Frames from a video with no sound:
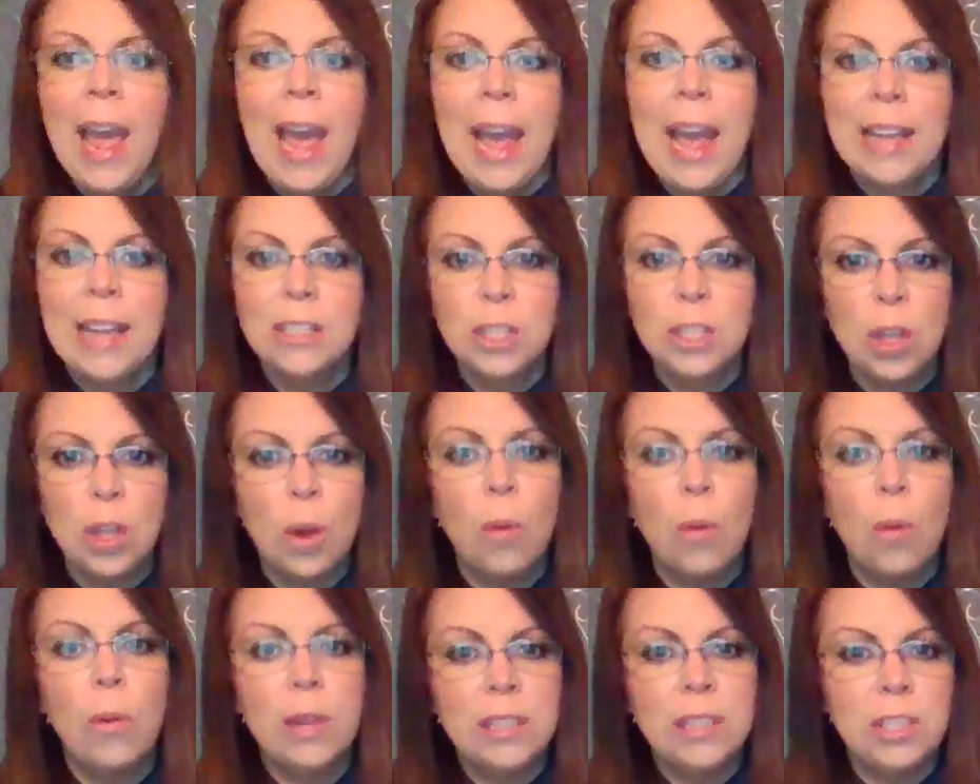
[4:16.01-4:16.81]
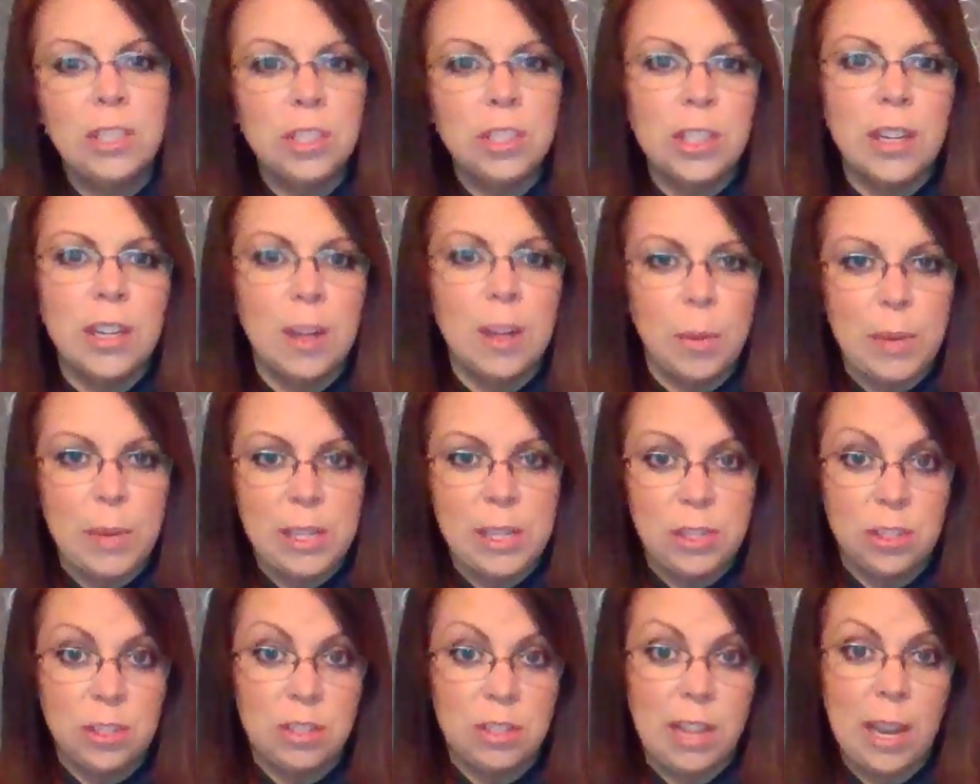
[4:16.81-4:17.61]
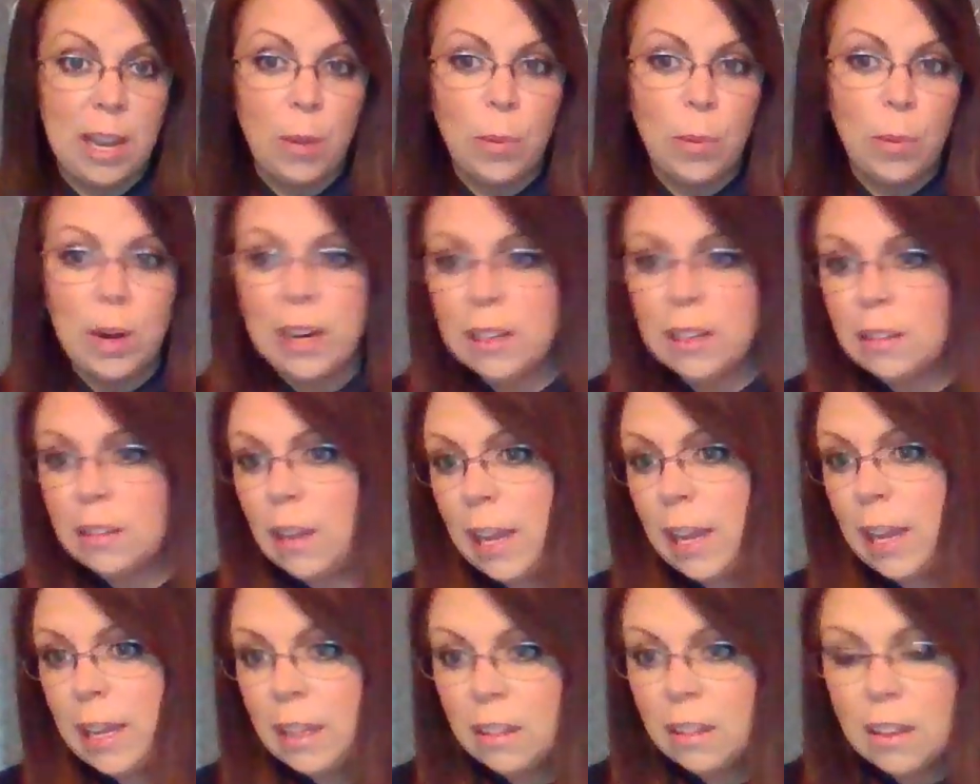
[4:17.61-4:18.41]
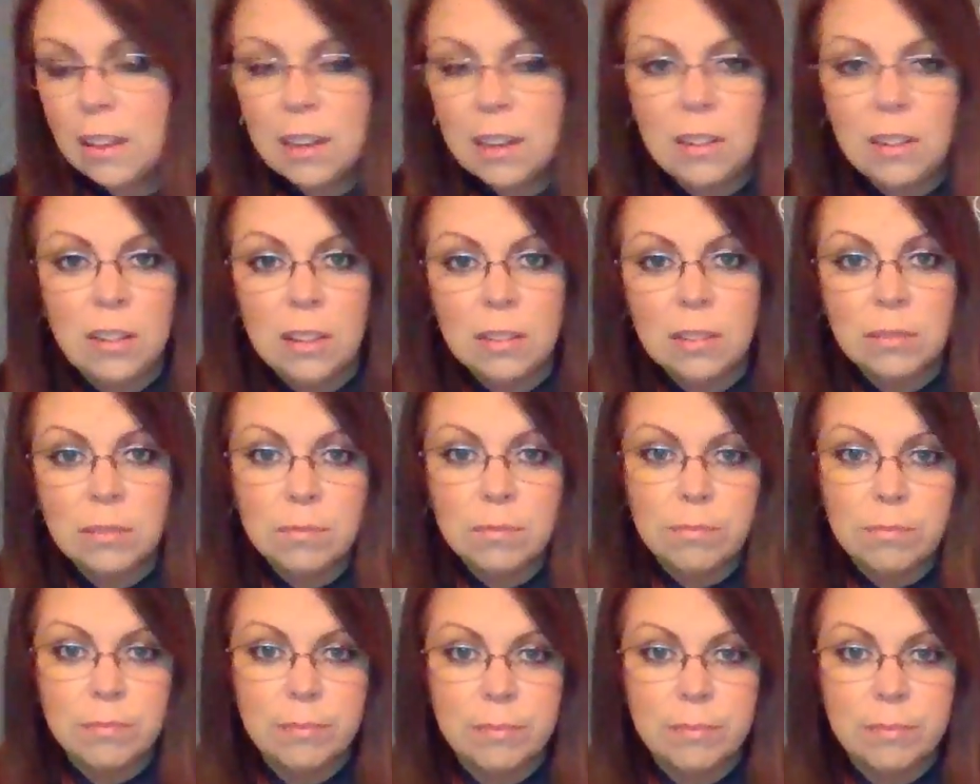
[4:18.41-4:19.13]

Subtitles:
And so it's going to be just like we're in like little